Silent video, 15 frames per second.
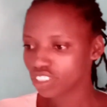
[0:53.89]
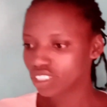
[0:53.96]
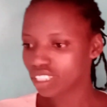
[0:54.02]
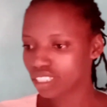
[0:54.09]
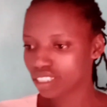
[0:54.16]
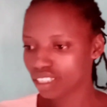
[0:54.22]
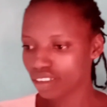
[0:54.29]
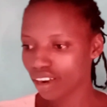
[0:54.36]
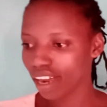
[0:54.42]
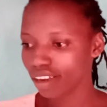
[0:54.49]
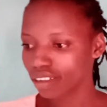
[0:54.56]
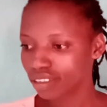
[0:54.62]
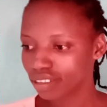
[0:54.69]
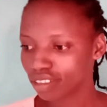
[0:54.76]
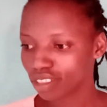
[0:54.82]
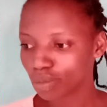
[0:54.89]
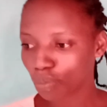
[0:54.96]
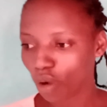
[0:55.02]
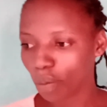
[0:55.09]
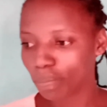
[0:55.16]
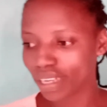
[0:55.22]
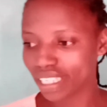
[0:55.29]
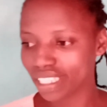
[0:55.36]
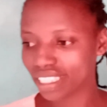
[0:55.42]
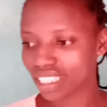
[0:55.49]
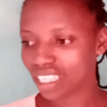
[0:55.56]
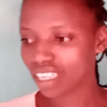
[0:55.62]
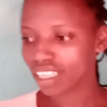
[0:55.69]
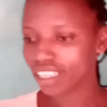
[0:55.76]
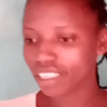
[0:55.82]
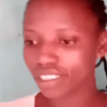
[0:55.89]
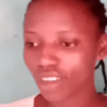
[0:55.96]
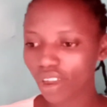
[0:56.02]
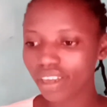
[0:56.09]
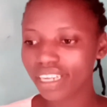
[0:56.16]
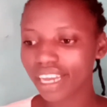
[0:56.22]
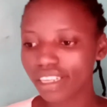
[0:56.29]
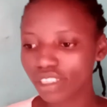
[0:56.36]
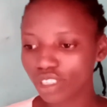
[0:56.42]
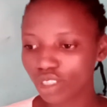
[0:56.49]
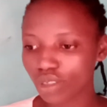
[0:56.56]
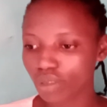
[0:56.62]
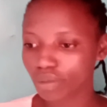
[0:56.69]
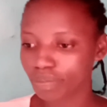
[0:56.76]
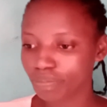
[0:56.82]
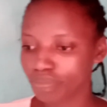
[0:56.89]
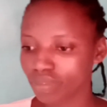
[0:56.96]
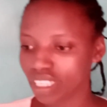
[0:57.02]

general public in order to